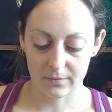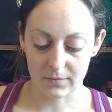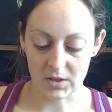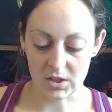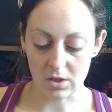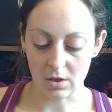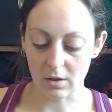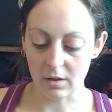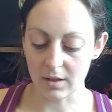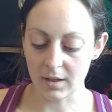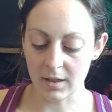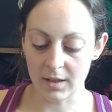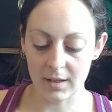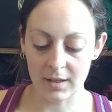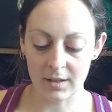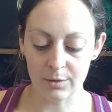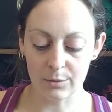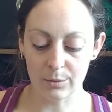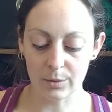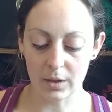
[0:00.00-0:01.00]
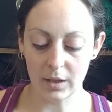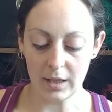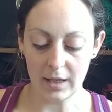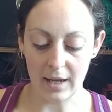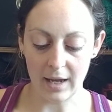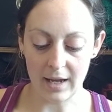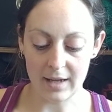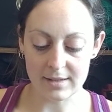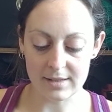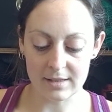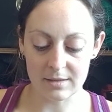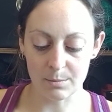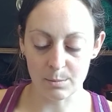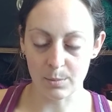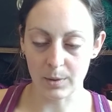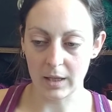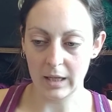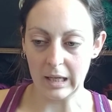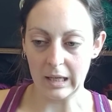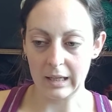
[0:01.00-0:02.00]
So it really hasn't
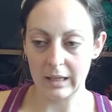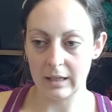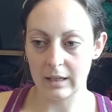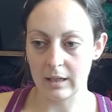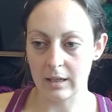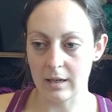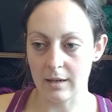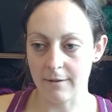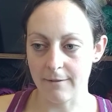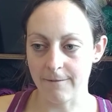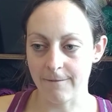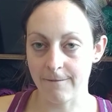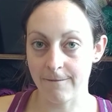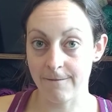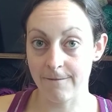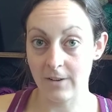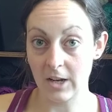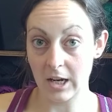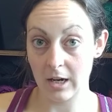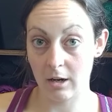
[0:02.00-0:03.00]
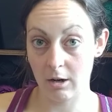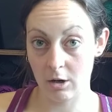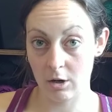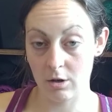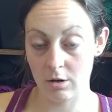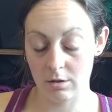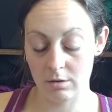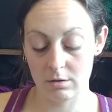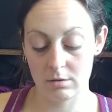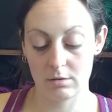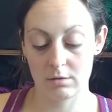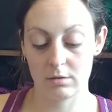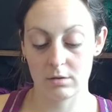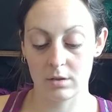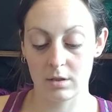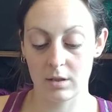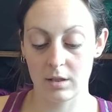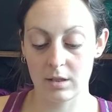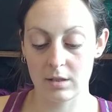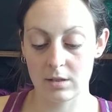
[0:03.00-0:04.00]
been fair
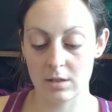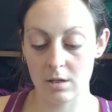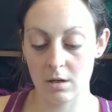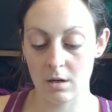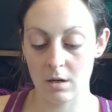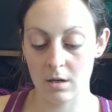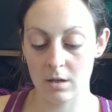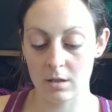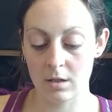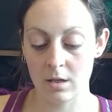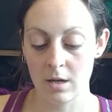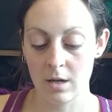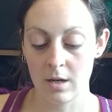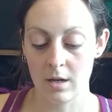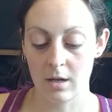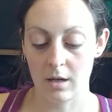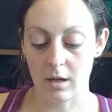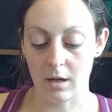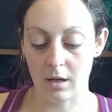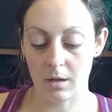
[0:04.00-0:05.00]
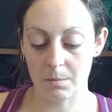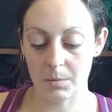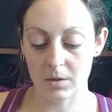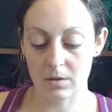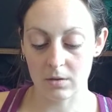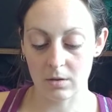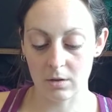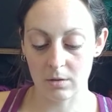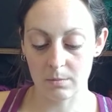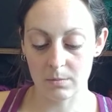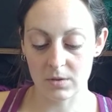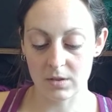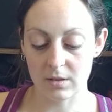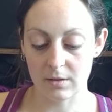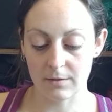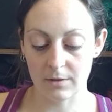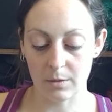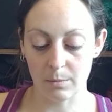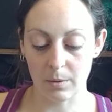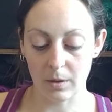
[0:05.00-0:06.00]
to this yarn in terms
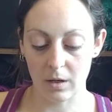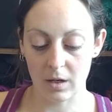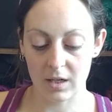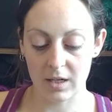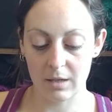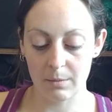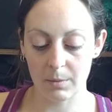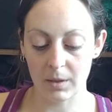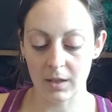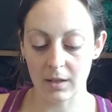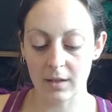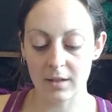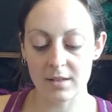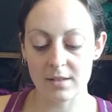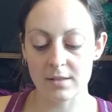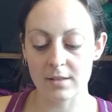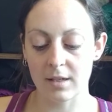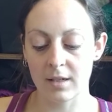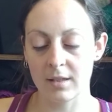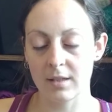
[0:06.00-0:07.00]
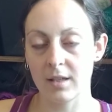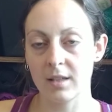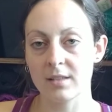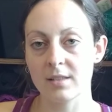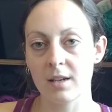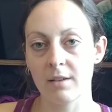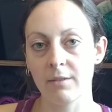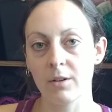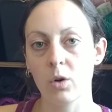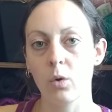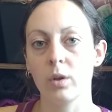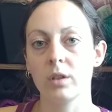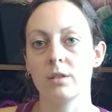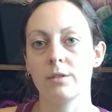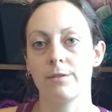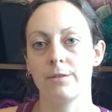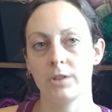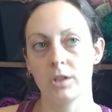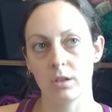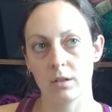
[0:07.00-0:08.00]
of comparing it, because it's never going to
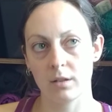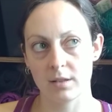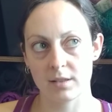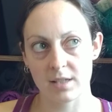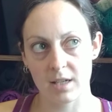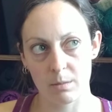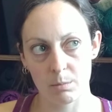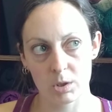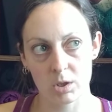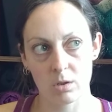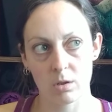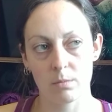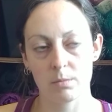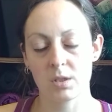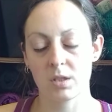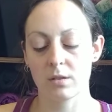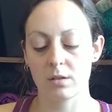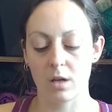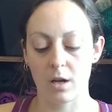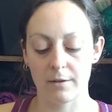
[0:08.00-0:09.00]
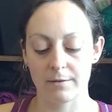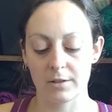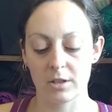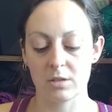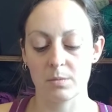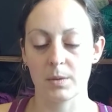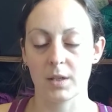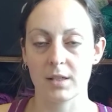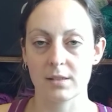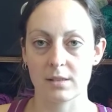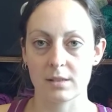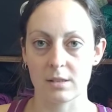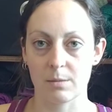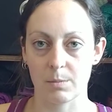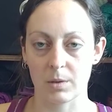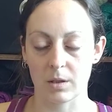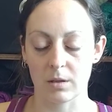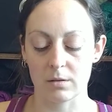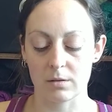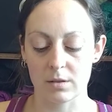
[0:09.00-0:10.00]
feel the same in terms of softness because it's a
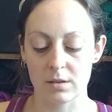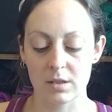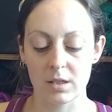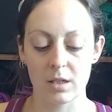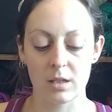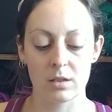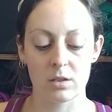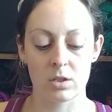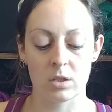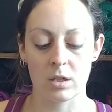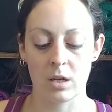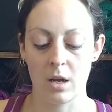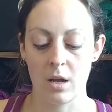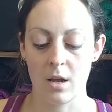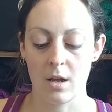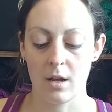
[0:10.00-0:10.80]
bigger stitch.